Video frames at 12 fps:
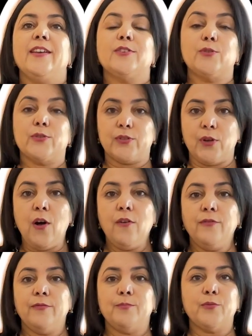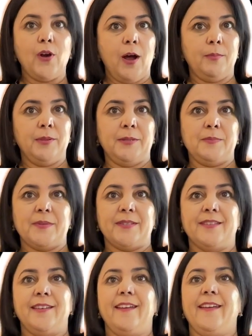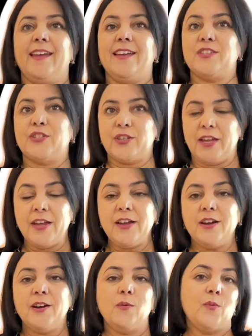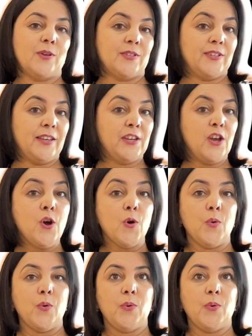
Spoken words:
to solve problems and share what they know.